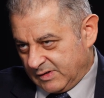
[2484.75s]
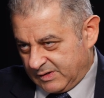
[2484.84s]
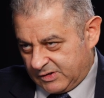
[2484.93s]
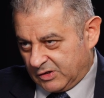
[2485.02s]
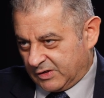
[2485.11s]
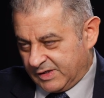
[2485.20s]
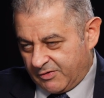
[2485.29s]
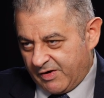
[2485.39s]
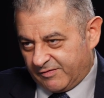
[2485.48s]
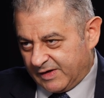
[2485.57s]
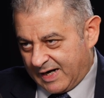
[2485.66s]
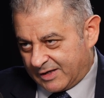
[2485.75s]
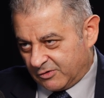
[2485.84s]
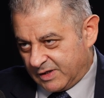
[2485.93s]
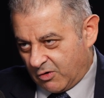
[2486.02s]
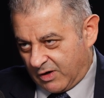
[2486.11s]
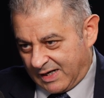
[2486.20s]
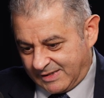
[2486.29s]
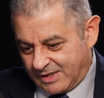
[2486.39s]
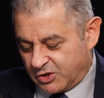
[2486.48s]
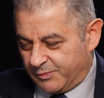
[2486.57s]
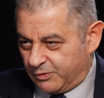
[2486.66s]
certain degree of the electron
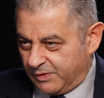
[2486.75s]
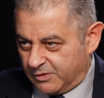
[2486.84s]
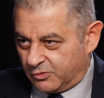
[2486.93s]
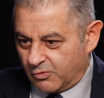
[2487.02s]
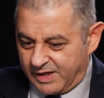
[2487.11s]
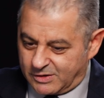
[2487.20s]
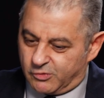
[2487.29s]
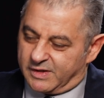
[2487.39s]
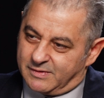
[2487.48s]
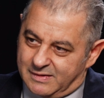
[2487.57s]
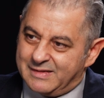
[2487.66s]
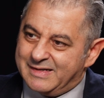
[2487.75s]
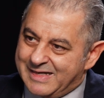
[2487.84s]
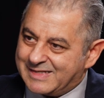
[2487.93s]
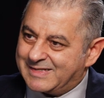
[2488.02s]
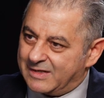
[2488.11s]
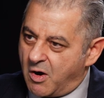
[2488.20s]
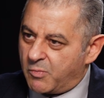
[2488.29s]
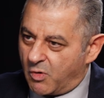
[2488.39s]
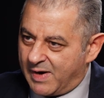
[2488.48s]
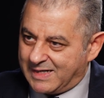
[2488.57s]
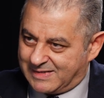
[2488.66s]
delocalization between the two rings, so it gets a
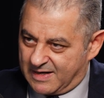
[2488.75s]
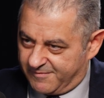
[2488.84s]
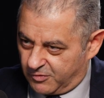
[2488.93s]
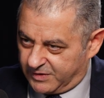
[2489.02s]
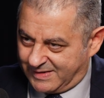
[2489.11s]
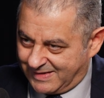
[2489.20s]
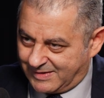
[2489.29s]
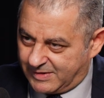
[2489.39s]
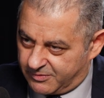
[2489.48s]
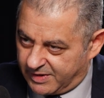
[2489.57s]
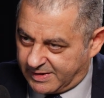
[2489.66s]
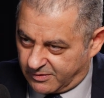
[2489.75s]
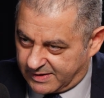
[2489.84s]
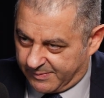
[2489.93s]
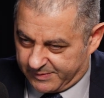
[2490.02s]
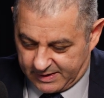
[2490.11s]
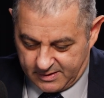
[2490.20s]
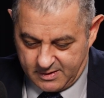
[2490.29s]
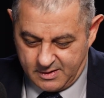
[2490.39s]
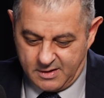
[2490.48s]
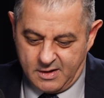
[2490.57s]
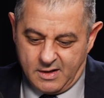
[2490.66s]
compromise like 46 degrees or something.
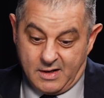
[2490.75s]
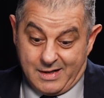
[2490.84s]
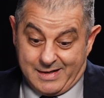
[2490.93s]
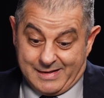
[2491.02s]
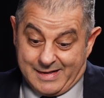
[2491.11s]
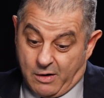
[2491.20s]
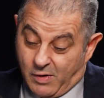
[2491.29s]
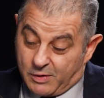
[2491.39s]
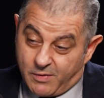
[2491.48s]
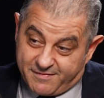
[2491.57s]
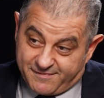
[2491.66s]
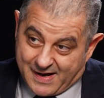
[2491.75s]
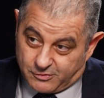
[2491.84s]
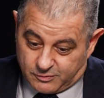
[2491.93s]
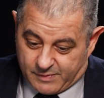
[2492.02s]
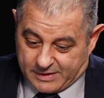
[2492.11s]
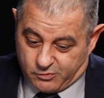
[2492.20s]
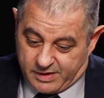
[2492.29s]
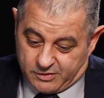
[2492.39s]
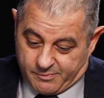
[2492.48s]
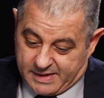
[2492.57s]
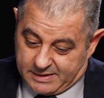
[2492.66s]
Now, what we found by
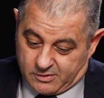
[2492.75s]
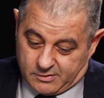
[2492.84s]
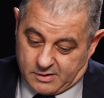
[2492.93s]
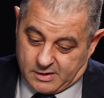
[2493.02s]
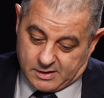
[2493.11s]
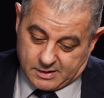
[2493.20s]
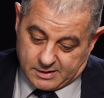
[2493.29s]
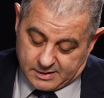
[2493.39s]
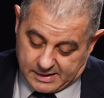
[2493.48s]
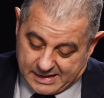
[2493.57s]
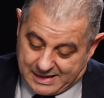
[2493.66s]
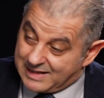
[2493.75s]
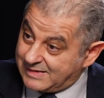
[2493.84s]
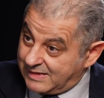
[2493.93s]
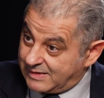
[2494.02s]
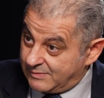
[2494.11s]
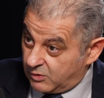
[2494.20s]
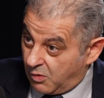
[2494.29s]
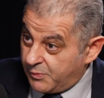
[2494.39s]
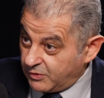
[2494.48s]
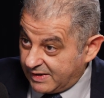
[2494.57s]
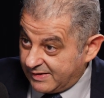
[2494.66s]
doing the Bader analysis,
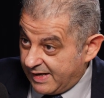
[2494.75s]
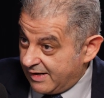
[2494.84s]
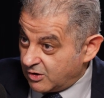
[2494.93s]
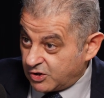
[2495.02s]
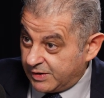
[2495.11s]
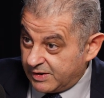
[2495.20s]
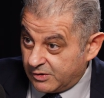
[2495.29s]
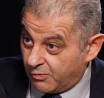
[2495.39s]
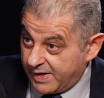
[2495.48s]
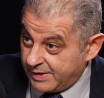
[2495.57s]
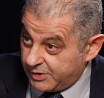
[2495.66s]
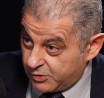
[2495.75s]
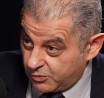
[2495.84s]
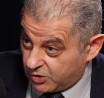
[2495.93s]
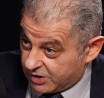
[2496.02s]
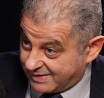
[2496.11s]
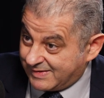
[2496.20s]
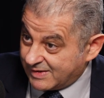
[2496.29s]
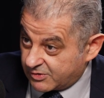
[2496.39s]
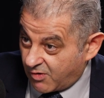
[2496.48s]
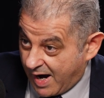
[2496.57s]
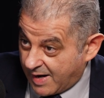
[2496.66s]
computing the energy in the way you just
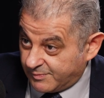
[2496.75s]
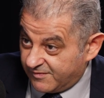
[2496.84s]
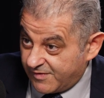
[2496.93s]
described